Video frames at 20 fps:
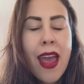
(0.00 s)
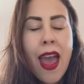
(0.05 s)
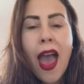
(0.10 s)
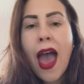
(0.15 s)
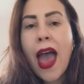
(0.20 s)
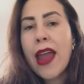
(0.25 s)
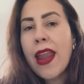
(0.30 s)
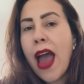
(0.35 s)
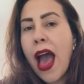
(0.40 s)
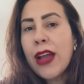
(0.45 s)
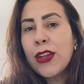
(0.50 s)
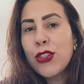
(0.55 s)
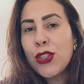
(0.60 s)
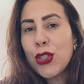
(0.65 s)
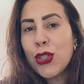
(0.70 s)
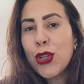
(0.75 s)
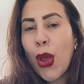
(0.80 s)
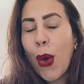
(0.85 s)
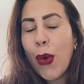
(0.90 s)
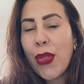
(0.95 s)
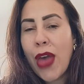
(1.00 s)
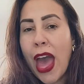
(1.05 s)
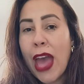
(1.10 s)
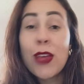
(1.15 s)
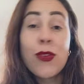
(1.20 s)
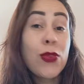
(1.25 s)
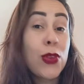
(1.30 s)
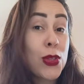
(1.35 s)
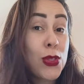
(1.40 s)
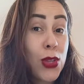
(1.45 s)
And I do know that
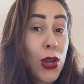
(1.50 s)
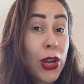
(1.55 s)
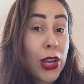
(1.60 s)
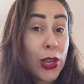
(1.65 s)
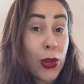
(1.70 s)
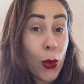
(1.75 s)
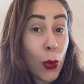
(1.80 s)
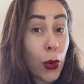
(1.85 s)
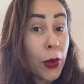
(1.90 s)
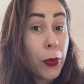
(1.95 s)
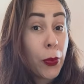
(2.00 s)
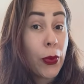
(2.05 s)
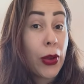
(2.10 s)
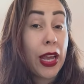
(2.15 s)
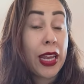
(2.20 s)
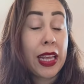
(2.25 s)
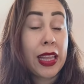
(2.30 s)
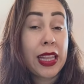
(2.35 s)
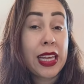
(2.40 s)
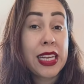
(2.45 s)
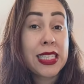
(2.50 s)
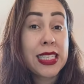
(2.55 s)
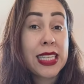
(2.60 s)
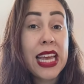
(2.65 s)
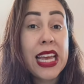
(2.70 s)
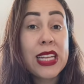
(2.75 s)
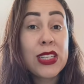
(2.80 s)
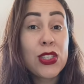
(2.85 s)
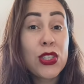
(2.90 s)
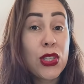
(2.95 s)
if you start incorporating this
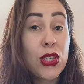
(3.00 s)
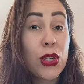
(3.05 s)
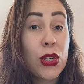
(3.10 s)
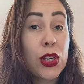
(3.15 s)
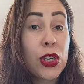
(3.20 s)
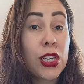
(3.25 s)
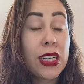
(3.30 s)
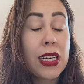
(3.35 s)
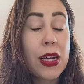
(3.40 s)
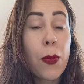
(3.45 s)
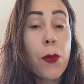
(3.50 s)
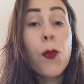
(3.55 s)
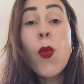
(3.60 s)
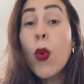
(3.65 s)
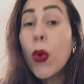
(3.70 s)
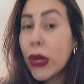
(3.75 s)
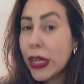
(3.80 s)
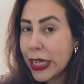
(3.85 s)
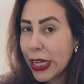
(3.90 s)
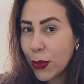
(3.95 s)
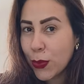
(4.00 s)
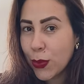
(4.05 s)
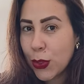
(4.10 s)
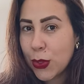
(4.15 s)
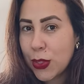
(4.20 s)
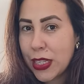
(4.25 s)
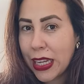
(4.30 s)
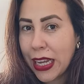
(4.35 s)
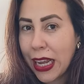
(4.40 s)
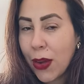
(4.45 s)
into your morning
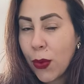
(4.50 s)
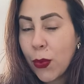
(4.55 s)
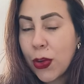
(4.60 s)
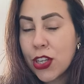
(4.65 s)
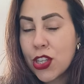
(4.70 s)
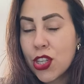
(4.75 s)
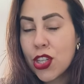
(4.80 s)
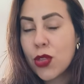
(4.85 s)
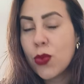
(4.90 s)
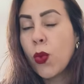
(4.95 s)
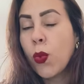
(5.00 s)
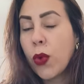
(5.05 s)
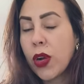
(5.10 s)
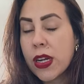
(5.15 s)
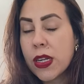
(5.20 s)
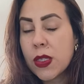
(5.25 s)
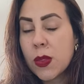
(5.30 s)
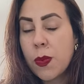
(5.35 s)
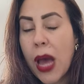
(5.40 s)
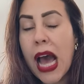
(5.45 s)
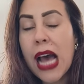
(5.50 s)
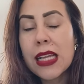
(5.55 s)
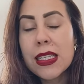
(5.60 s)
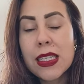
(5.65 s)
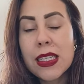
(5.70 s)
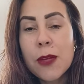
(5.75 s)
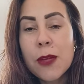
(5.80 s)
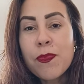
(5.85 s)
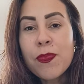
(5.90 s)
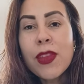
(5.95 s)
routine, which works
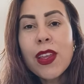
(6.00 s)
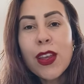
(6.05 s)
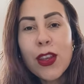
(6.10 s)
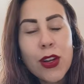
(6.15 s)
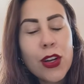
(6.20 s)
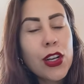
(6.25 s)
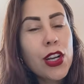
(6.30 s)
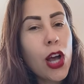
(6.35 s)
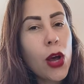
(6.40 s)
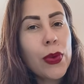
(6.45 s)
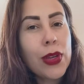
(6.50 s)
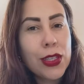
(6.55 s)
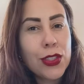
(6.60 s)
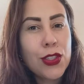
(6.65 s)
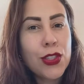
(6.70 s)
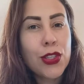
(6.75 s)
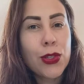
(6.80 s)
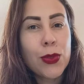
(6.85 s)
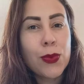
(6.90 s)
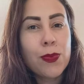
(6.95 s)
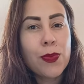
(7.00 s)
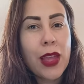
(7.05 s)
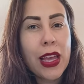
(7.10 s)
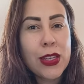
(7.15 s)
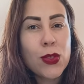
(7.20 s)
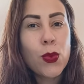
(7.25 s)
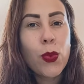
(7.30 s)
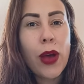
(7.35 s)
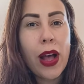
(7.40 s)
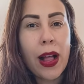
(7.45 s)
best, you're going to
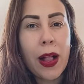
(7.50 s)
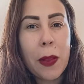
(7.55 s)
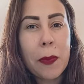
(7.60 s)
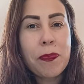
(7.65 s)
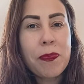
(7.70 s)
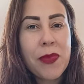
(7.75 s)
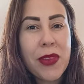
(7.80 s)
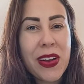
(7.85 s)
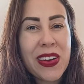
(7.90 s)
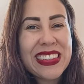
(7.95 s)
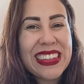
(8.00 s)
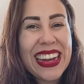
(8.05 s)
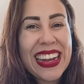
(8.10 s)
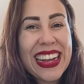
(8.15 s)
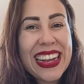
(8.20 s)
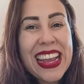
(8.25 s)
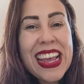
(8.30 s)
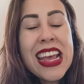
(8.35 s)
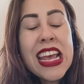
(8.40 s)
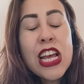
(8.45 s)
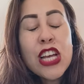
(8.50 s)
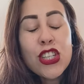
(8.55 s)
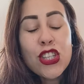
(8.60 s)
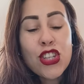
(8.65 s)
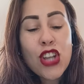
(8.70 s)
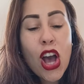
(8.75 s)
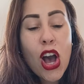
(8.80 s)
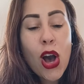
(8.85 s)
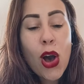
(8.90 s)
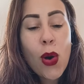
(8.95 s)
as well. All right.
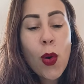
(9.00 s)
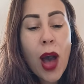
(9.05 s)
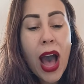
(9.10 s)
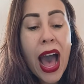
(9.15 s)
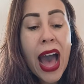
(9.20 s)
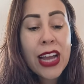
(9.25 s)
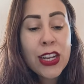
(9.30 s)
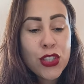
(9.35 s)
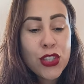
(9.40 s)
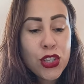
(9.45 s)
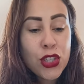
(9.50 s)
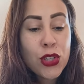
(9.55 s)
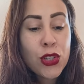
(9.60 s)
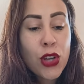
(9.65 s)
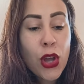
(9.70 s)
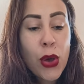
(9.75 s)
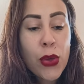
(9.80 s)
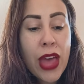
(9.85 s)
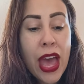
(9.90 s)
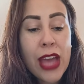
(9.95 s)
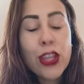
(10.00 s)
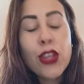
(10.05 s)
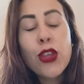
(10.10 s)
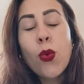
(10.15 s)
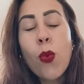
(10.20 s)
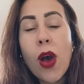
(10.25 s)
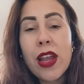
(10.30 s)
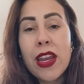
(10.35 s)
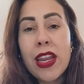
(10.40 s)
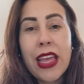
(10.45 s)
So I do know that you
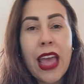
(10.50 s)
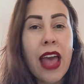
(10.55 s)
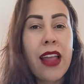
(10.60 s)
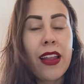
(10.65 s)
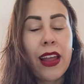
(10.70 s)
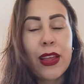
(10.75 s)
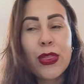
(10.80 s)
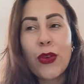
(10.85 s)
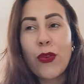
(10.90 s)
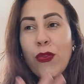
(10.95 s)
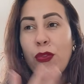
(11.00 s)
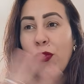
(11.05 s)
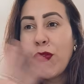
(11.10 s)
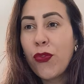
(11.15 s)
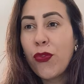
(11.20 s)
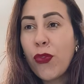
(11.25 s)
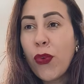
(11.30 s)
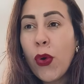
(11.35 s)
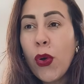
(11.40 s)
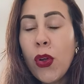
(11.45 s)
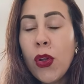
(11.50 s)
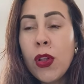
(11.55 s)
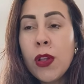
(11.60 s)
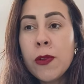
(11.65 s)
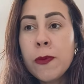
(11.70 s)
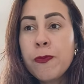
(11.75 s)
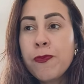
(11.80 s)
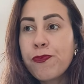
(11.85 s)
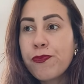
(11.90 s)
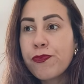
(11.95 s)
want to get the
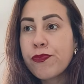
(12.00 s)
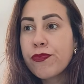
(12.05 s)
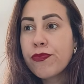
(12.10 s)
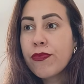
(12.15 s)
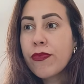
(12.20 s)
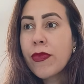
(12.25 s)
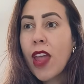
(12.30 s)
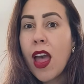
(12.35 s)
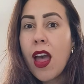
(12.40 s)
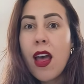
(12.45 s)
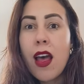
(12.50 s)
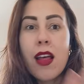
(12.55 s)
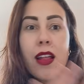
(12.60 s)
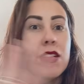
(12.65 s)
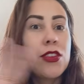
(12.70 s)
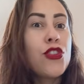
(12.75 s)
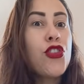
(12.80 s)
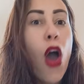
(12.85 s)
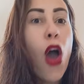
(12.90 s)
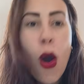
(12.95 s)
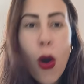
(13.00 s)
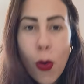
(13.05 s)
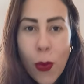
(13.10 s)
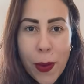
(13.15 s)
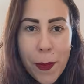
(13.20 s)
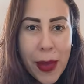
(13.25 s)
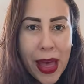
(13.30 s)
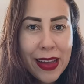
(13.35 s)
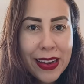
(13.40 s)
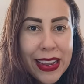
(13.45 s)
full know
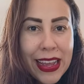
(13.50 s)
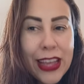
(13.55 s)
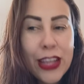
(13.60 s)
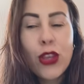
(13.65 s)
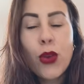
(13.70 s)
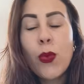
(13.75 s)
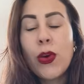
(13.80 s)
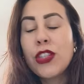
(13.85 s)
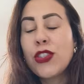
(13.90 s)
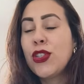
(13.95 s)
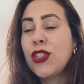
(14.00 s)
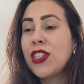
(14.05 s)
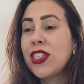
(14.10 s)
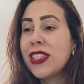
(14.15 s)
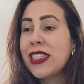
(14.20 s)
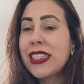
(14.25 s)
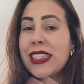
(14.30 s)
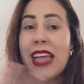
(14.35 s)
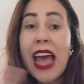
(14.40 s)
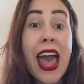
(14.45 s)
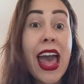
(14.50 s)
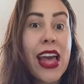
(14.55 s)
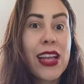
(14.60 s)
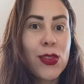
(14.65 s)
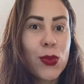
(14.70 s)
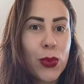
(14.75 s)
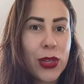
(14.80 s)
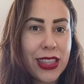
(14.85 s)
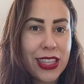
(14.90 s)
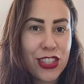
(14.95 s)
about it. You want to understand
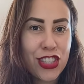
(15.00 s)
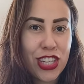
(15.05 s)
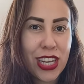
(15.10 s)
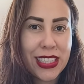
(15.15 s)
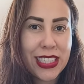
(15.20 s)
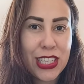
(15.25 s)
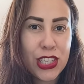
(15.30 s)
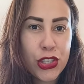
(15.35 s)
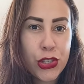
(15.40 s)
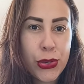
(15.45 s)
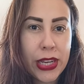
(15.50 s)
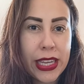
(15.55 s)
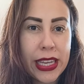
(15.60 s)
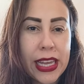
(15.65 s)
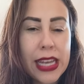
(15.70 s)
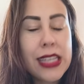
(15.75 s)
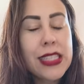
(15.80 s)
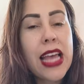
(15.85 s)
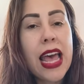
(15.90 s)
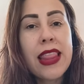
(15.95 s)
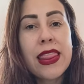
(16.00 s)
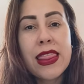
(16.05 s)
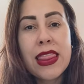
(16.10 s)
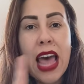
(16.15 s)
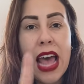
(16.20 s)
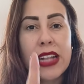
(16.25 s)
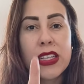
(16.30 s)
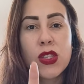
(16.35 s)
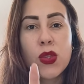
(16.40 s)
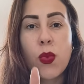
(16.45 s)
what the gelatin trick is. And
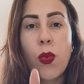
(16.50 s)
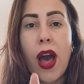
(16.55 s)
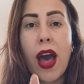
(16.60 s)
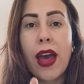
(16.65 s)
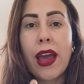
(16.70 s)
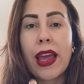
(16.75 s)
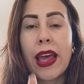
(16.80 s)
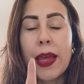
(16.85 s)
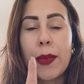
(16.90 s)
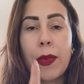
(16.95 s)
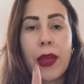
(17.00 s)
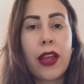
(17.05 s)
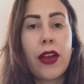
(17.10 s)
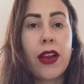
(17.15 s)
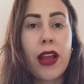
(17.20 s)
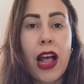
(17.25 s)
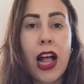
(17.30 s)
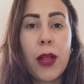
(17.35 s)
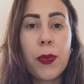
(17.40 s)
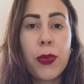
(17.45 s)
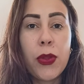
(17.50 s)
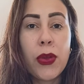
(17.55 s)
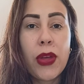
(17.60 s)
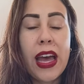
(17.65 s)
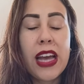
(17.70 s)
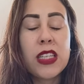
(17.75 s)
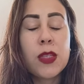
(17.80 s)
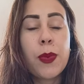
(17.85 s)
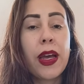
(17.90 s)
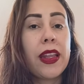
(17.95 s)
that's why I'm here to help you
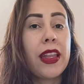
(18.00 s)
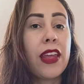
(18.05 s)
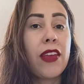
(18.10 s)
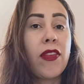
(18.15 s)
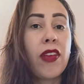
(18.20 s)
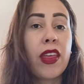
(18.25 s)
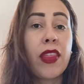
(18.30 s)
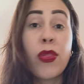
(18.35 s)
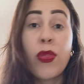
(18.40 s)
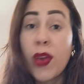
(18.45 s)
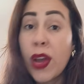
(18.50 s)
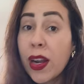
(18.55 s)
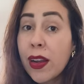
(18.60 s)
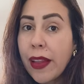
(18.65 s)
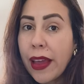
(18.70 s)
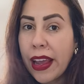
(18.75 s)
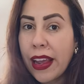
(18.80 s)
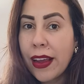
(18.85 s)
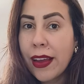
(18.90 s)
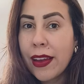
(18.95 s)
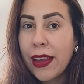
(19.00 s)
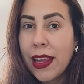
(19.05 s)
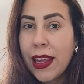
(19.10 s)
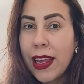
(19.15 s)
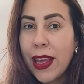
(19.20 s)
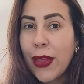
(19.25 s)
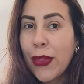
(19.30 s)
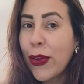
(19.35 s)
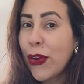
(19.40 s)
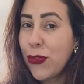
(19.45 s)
guys by leaving their link,
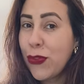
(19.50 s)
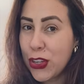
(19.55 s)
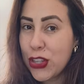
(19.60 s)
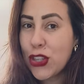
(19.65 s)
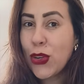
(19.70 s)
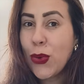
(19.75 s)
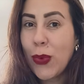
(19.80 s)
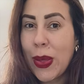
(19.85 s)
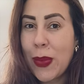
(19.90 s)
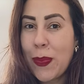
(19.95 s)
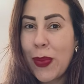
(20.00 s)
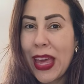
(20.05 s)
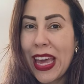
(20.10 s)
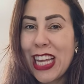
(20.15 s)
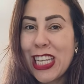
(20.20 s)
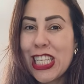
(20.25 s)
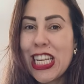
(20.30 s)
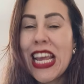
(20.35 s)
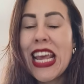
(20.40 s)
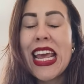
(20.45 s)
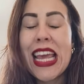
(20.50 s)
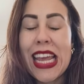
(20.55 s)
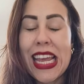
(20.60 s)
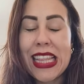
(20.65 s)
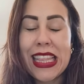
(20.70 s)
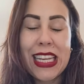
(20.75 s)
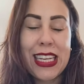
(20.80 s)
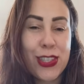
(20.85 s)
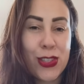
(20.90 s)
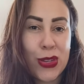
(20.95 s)
their official webpage, in
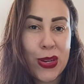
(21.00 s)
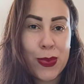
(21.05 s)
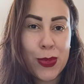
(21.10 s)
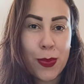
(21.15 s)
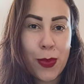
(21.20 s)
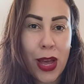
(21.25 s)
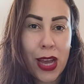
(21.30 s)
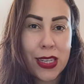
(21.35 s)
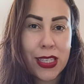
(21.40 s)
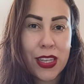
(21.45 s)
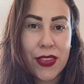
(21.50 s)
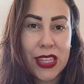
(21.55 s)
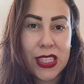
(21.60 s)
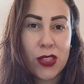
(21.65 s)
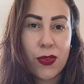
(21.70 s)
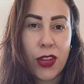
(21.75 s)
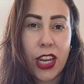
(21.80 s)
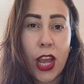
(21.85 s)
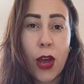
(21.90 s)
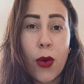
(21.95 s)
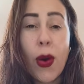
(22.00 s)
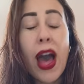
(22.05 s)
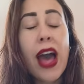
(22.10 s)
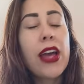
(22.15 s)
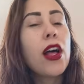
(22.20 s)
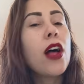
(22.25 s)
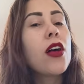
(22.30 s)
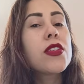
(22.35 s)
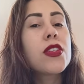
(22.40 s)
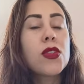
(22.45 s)
the description box of this video. I
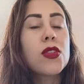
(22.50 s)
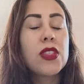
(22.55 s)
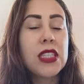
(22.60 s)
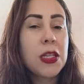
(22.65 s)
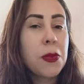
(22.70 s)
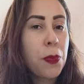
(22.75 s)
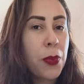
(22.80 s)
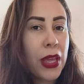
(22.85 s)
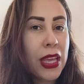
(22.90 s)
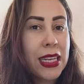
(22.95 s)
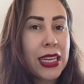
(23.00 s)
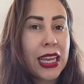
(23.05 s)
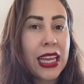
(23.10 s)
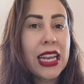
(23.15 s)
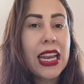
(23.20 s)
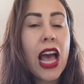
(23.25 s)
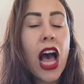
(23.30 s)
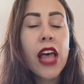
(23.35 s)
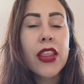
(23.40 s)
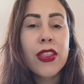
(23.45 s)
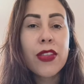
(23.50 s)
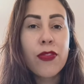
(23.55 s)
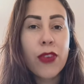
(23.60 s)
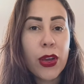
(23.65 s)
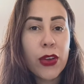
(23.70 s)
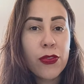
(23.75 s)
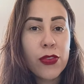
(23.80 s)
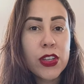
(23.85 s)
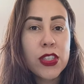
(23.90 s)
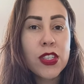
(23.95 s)
also did pin it on the
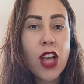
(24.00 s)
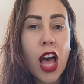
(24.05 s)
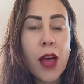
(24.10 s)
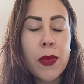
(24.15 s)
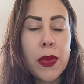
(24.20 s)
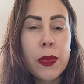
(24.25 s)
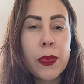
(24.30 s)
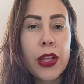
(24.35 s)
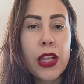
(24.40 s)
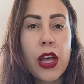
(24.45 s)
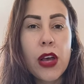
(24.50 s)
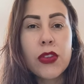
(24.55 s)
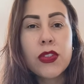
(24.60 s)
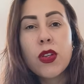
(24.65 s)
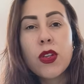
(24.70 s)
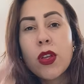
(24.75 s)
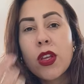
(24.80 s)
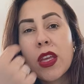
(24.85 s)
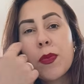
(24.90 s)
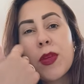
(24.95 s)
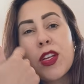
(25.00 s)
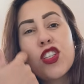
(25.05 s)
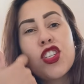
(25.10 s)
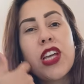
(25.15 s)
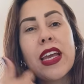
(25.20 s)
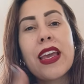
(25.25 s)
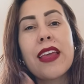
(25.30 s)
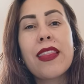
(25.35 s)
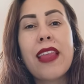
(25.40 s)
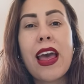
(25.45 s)
very first comment below, so you can be
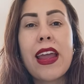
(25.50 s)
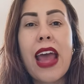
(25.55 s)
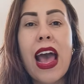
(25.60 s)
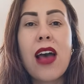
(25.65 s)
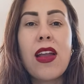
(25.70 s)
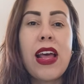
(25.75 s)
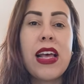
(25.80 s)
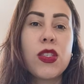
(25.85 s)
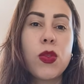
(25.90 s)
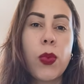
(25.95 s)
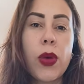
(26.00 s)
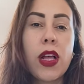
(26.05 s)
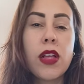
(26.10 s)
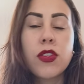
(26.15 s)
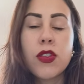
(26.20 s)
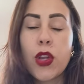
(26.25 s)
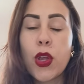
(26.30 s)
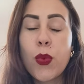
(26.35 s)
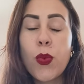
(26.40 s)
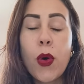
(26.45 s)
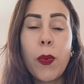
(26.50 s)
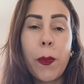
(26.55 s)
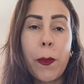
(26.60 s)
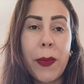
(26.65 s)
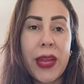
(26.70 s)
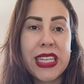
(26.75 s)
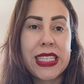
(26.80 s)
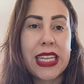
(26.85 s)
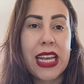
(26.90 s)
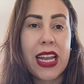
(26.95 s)
checking that out as well so you won't
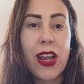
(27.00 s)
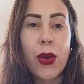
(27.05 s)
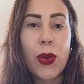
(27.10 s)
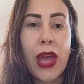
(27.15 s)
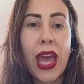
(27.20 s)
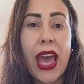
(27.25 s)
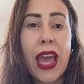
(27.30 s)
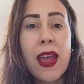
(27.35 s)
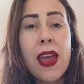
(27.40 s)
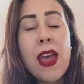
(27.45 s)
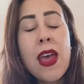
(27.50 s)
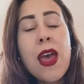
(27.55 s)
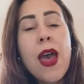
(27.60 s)
miss it, okay?